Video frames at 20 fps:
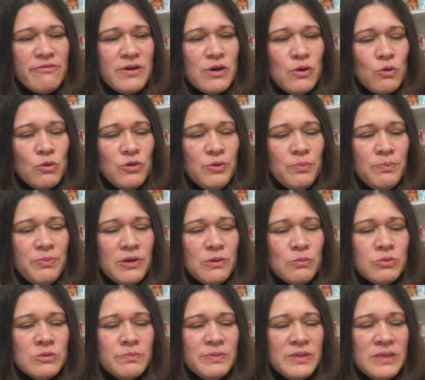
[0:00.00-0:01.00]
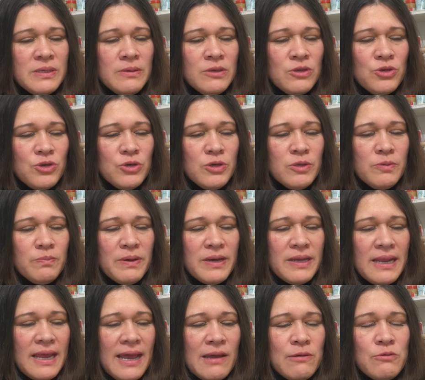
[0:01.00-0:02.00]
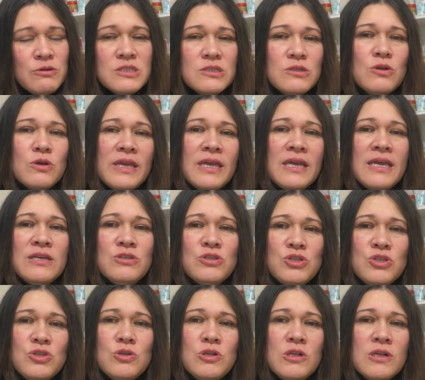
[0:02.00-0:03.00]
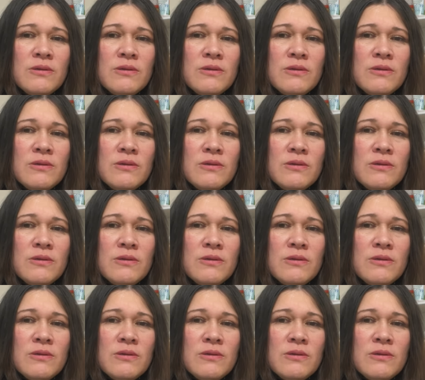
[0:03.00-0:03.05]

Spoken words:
an older bird will be good, but I was looking into